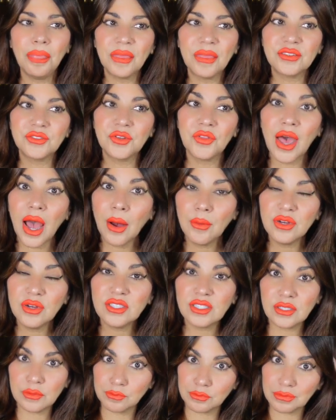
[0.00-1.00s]
So that
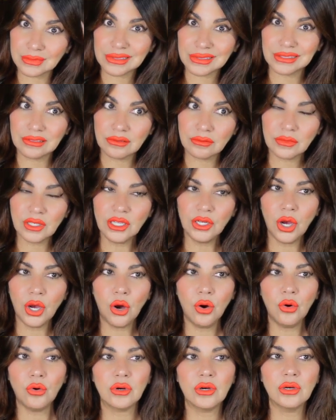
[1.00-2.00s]
was, you
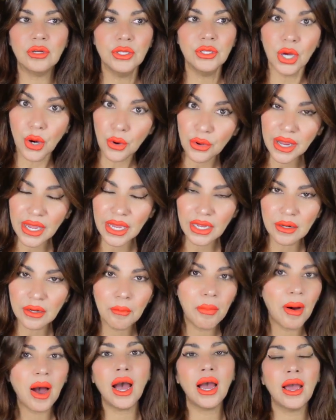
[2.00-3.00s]
know,
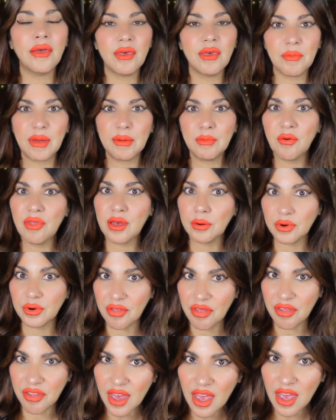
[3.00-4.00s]
noted by the people that were
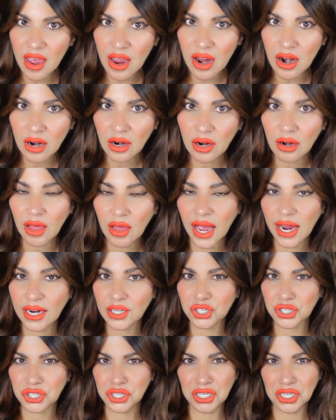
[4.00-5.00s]
there, that
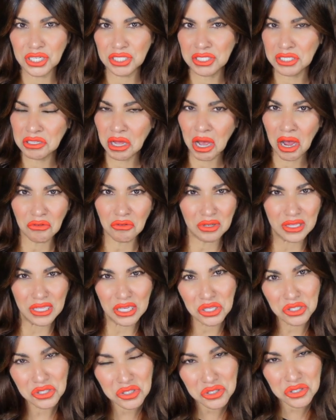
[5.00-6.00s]
she's not really
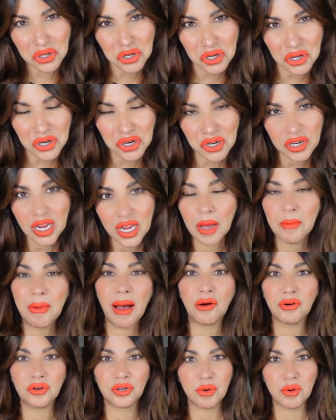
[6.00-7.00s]
concerned
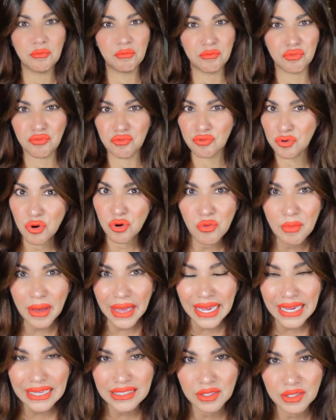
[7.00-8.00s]
about her
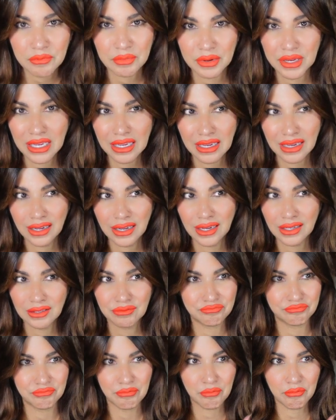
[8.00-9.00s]
roommate being
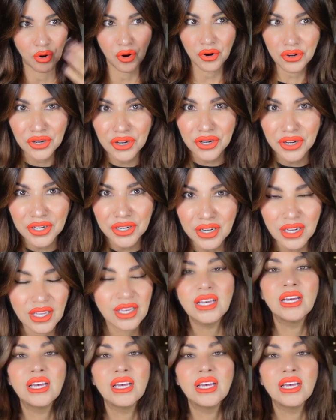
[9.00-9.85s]
murdered.